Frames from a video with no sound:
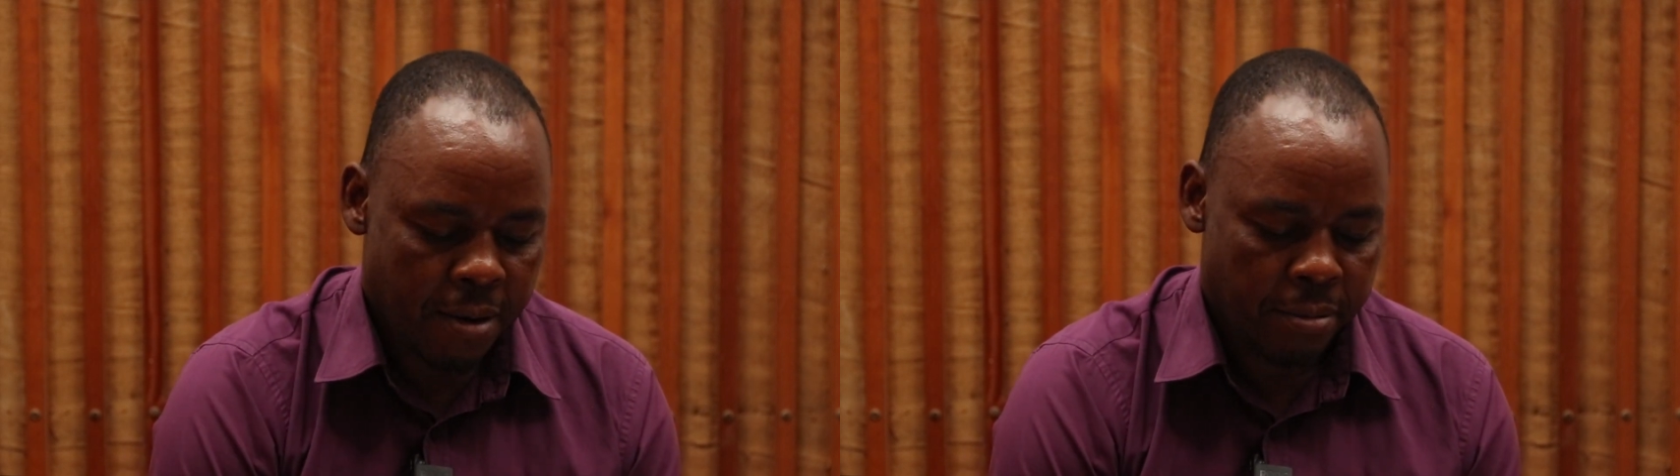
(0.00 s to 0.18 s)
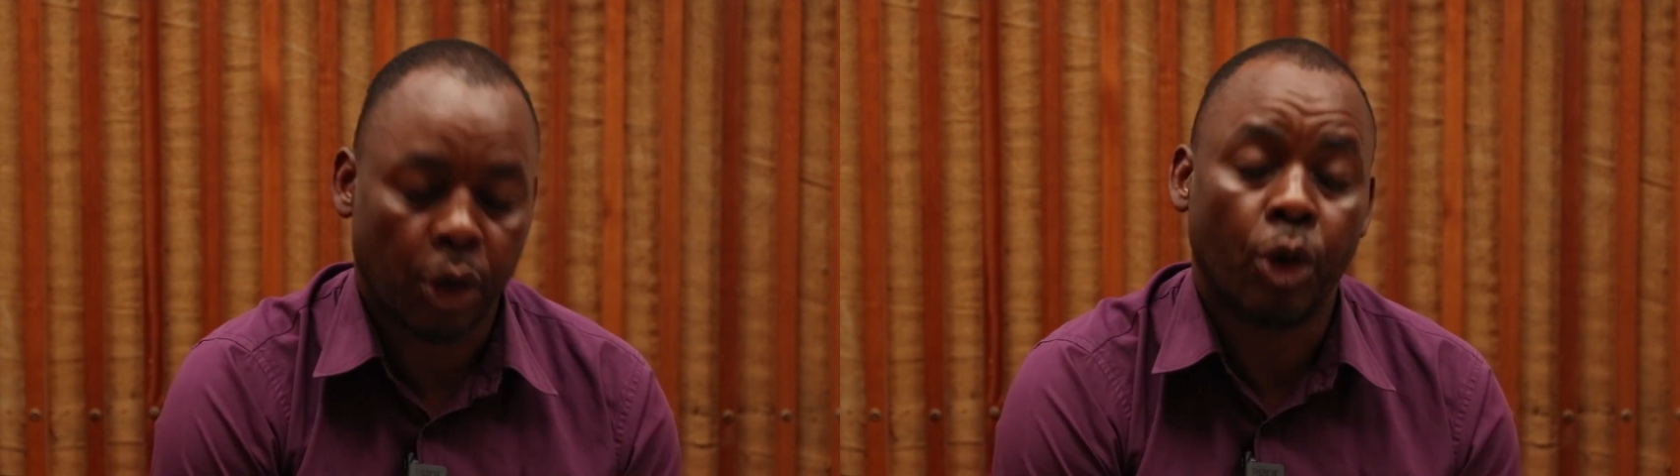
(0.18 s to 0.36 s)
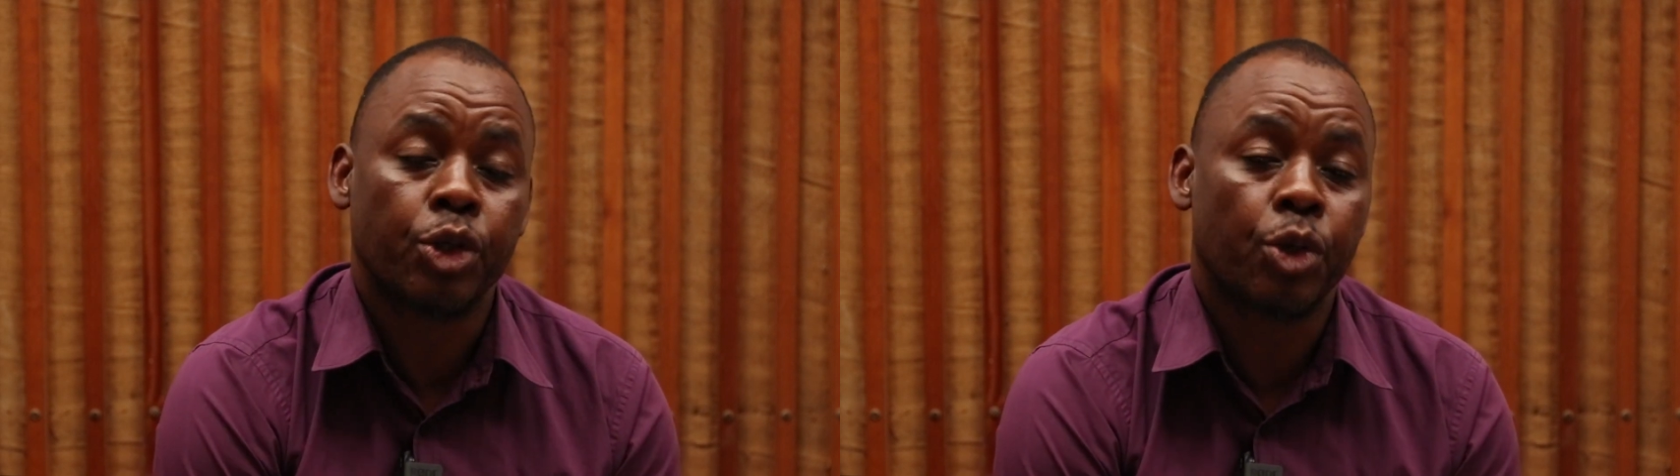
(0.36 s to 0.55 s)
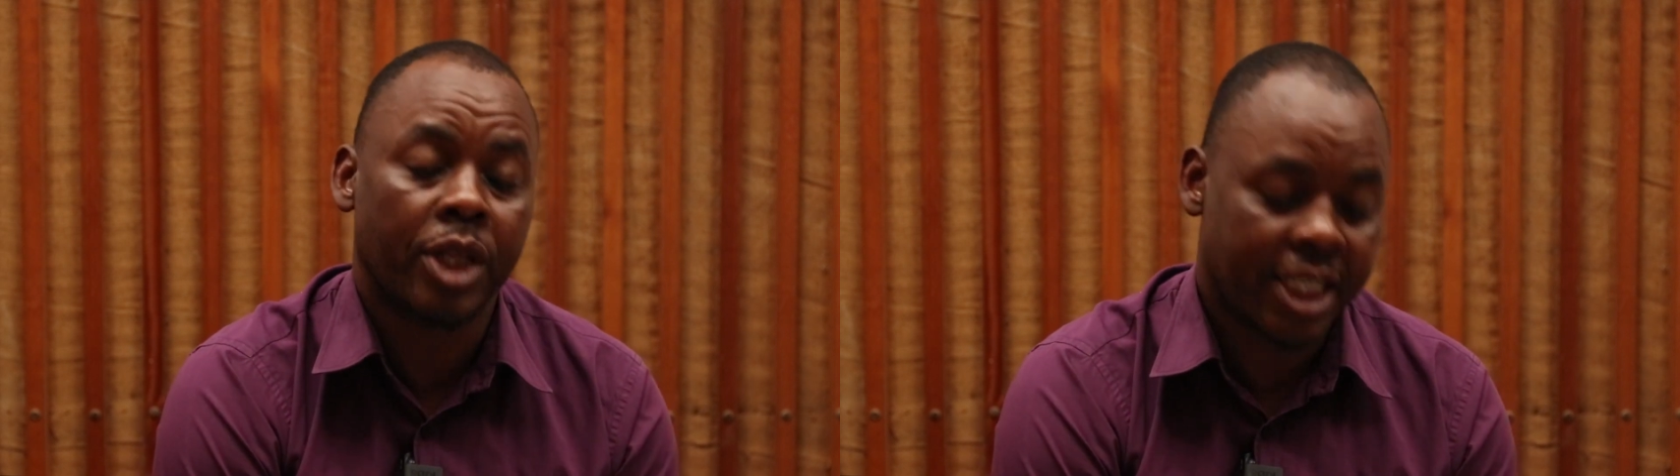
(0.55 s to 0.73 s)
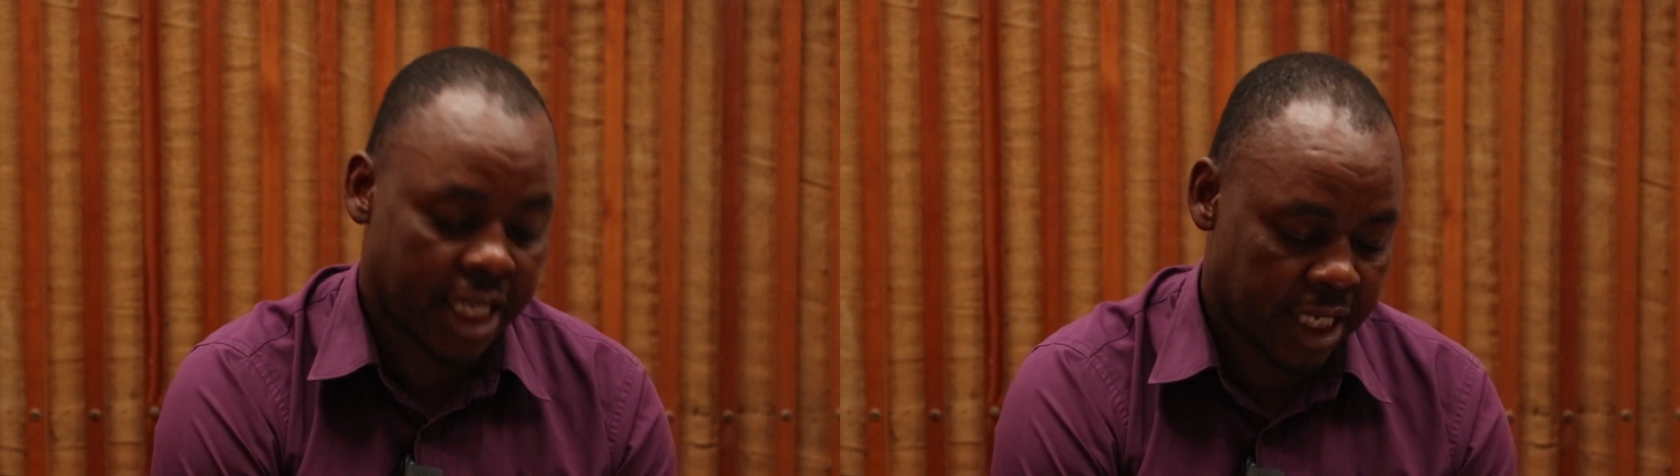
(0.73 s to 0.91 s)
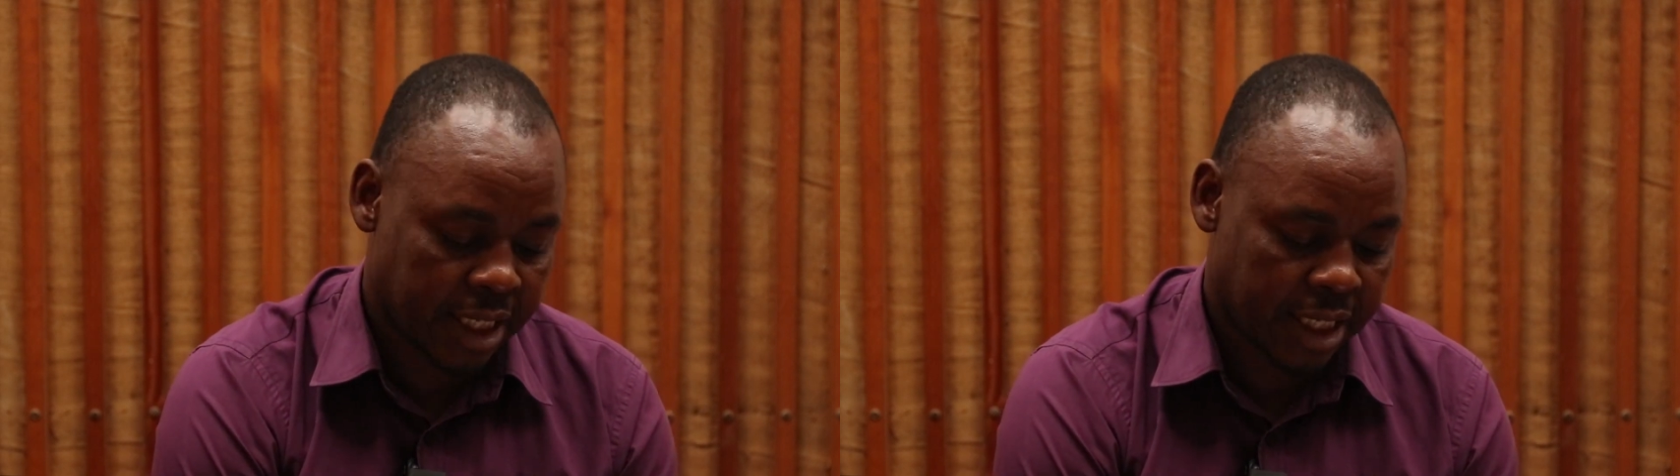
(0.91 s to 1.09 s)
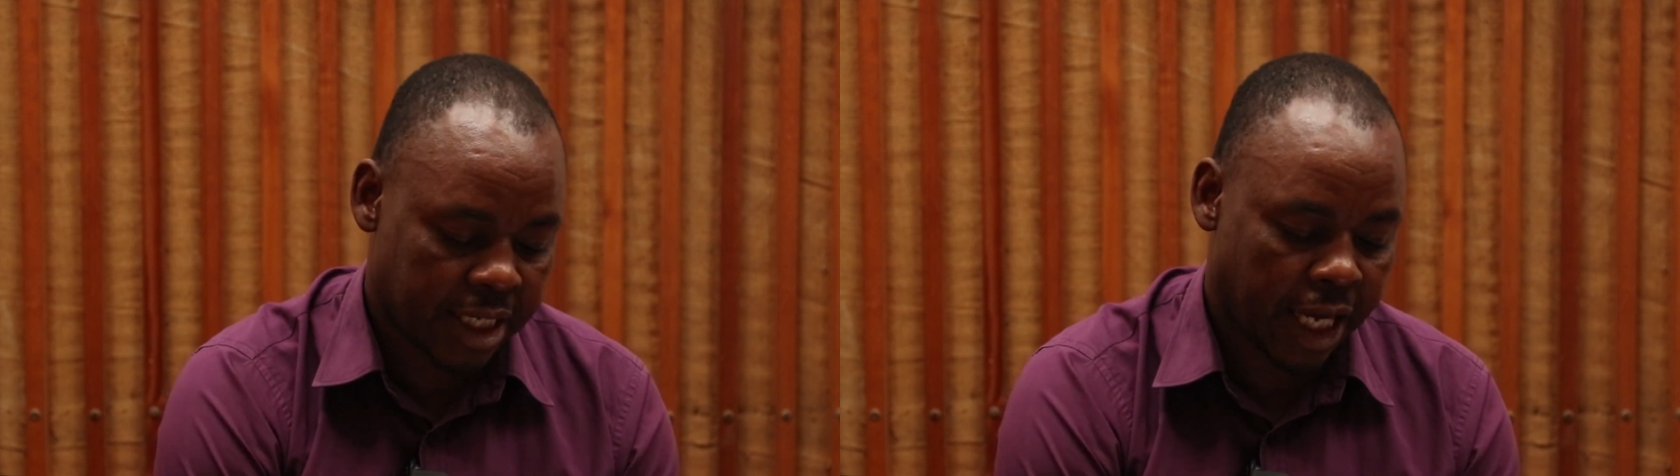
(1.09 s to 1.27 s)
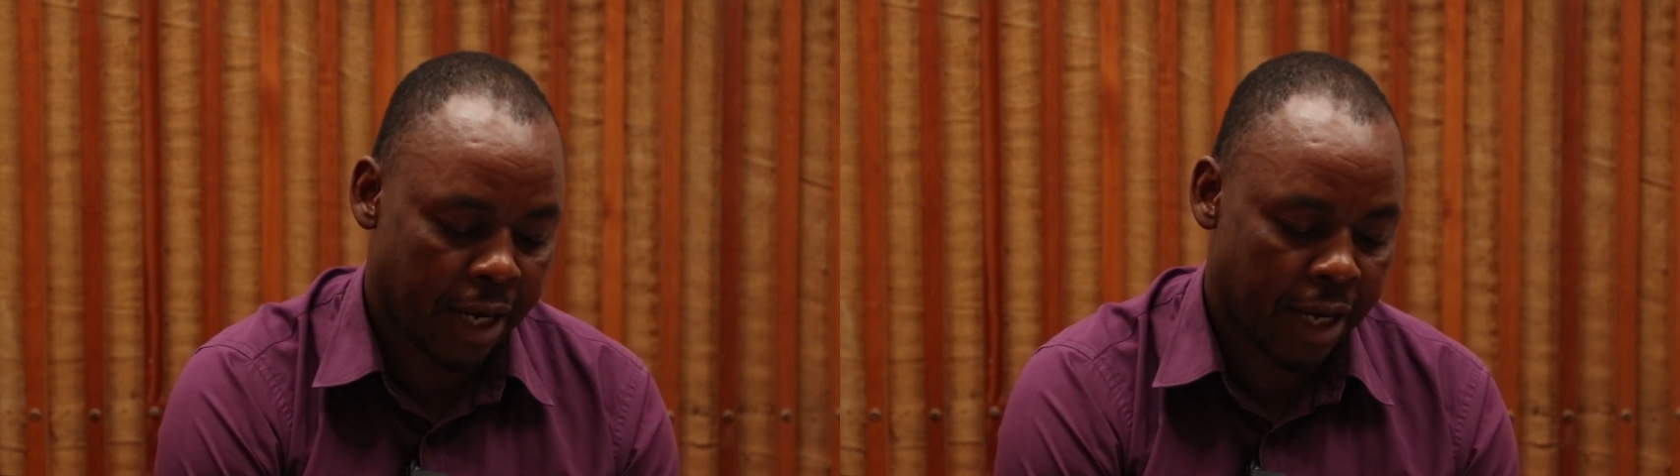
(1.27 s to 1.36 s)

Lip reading: But also the test